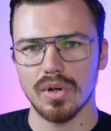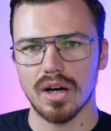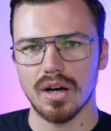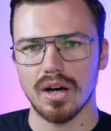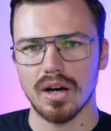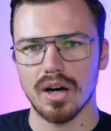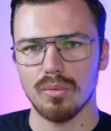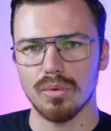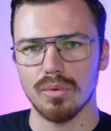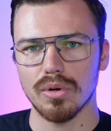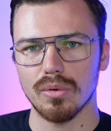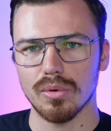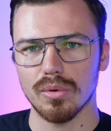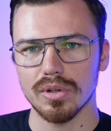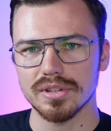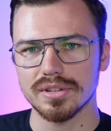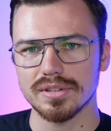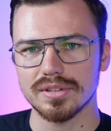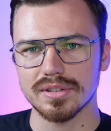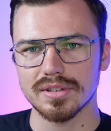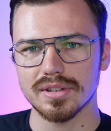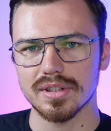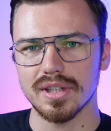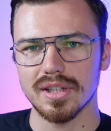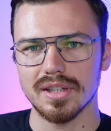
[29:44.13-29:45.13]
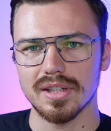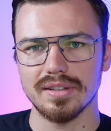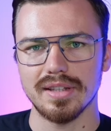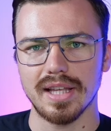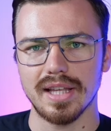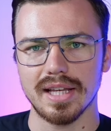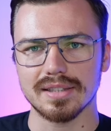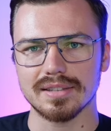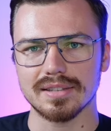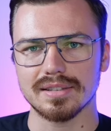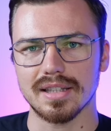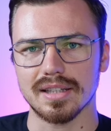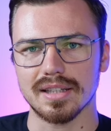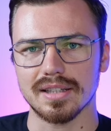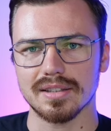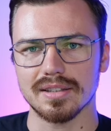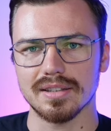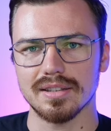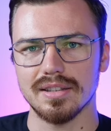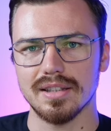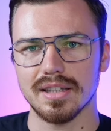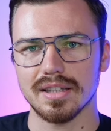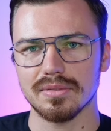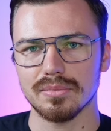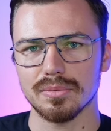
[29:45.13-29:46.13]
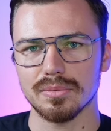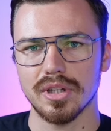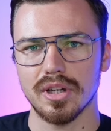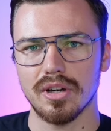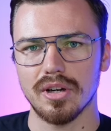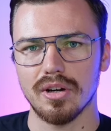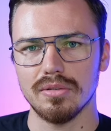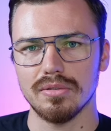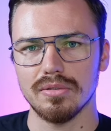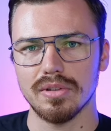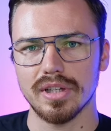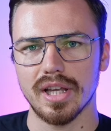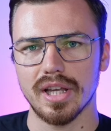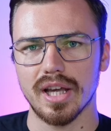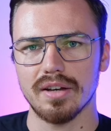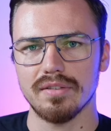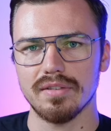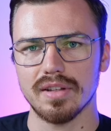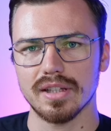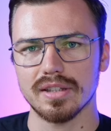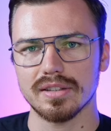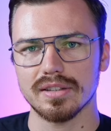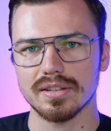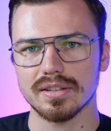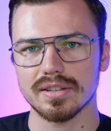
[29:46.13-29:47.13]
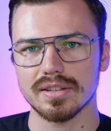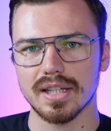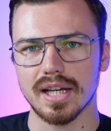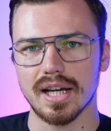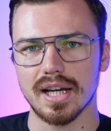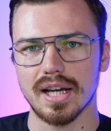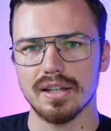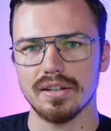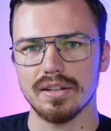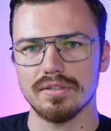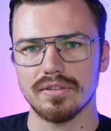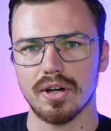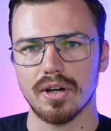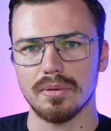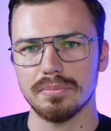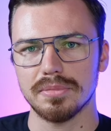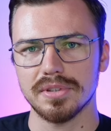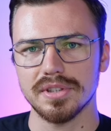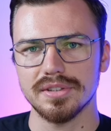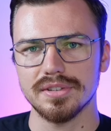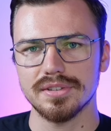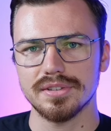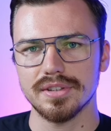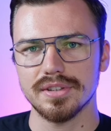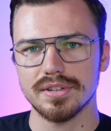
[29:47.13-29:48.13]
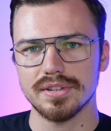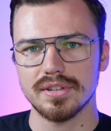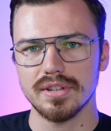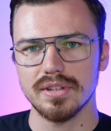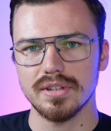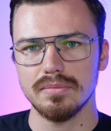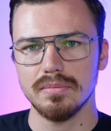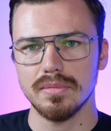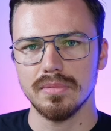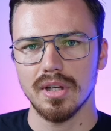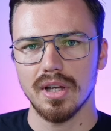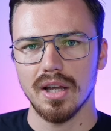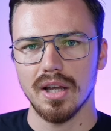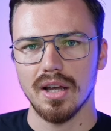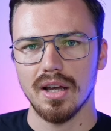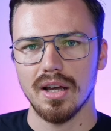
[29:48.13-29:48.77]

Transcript: What's uh, next? Like, uh, like we already have like this kind of opt-in system.